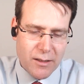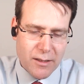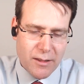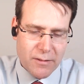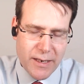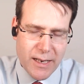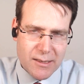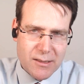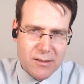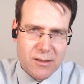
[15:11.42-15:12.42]
The three
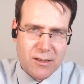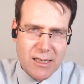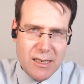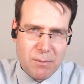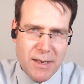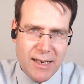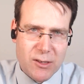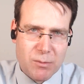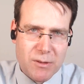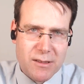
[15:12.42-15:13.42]
S's, sleep
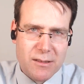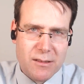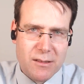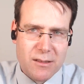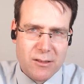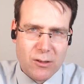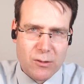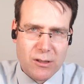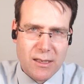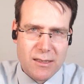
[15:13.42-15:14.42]
management,
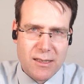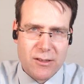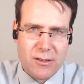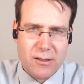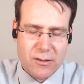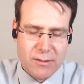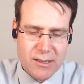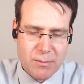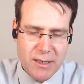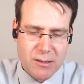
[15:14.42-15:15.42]
socialization, and
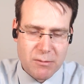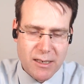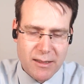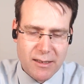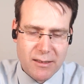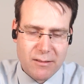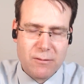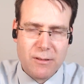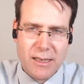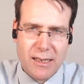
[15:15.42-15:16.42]
stress management, I think
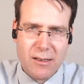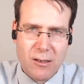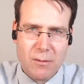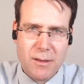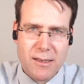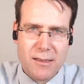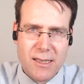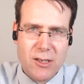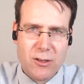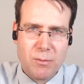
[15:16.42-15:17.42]
really are an
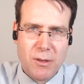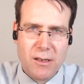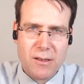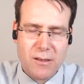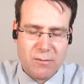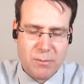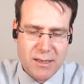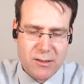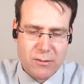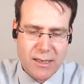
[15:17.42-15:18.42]
essential part of
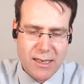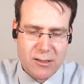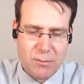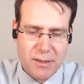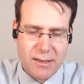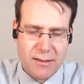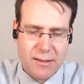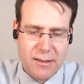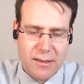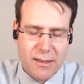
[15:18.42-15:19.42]
benzodiazepine
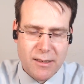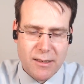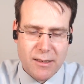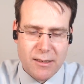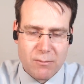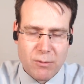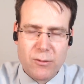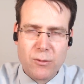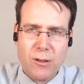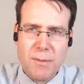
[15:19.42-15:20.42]

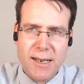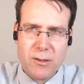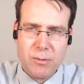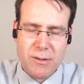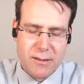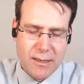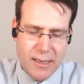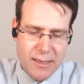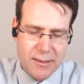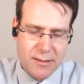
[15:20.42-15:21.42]
withdrawal management.
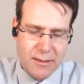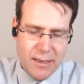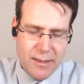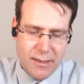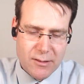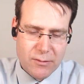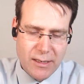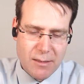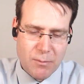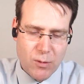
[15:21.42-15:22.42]
And I think it's
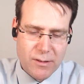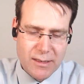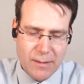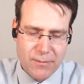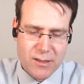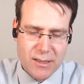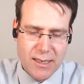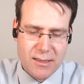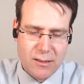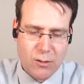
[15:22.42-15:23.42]
really important to
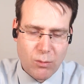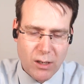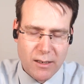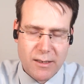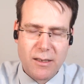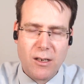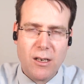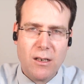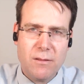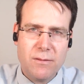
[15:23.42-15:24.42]
emphasize the quality
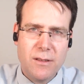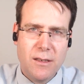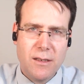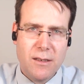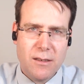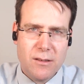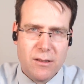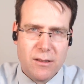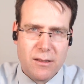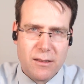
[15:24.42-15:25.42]
of
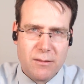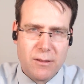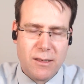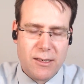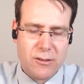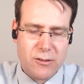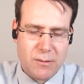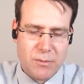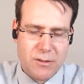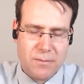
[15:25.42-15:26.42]

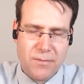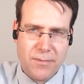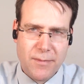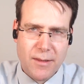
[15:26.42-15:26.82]
relationships.